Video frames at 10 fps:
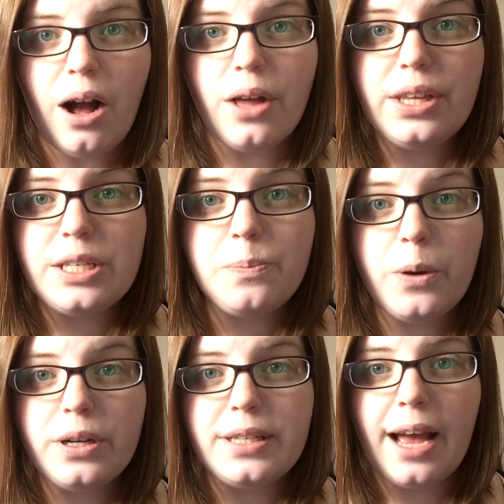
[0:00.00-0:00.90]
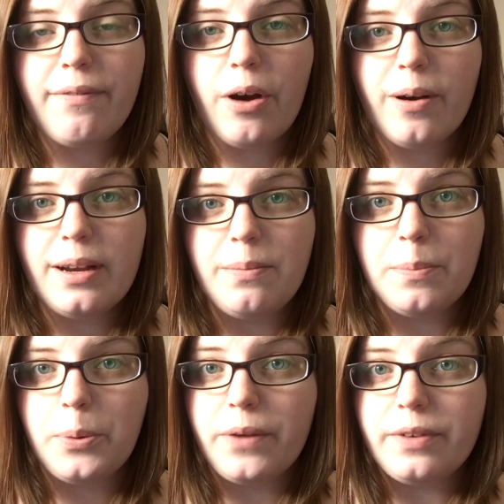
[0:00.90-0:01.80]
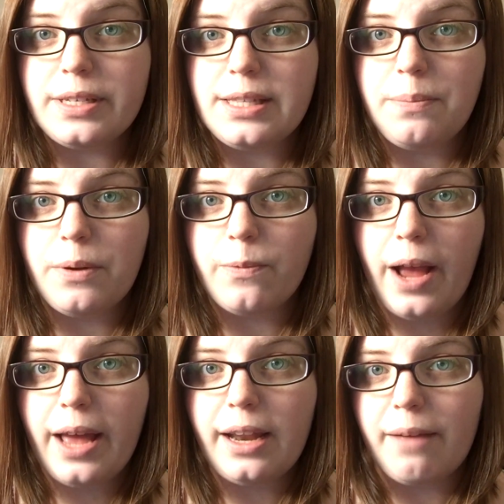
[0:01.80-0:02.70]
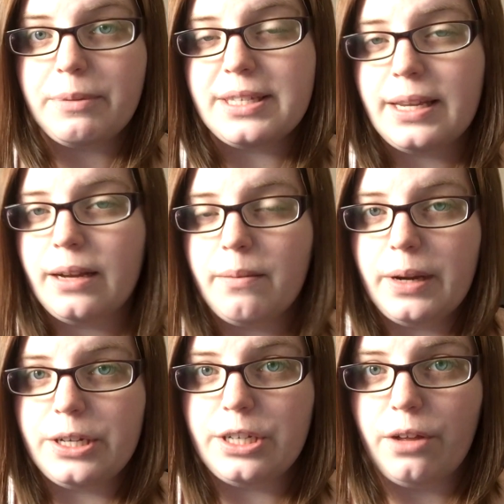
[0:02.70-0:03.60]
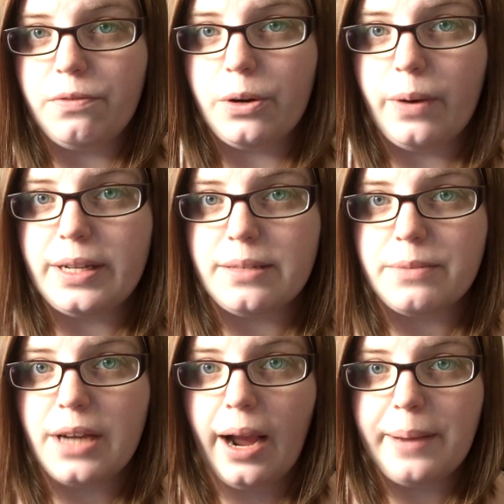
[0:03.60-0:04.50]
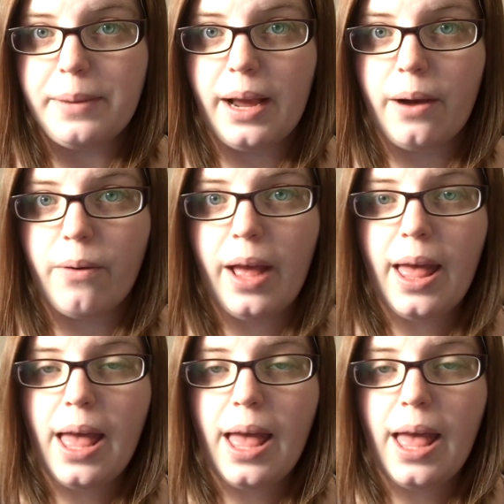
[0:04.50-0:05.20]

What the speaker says: All these books have already previously been read, have been sitting on my shelf for quite some time now,